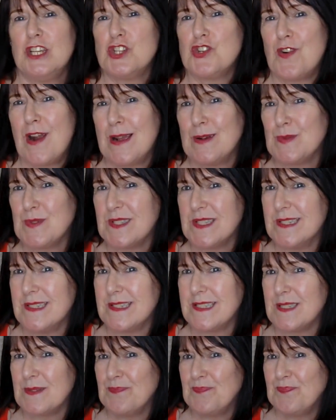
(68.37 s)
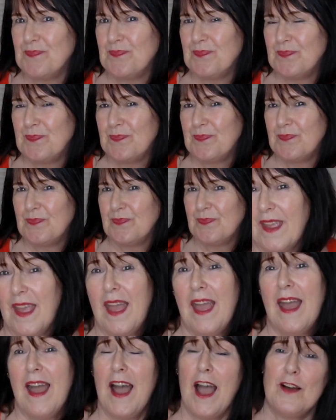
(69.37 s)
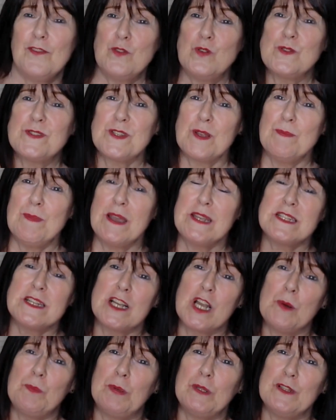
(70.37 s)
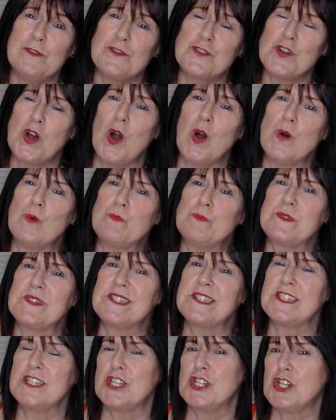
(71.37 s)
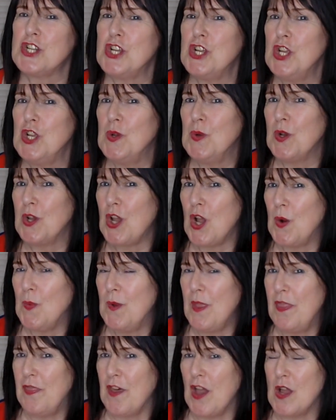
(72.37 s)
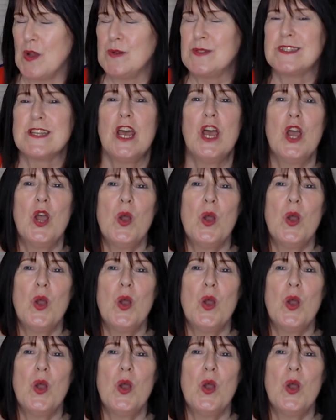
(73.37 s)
trousers. I've also made a couple of tops to go with those,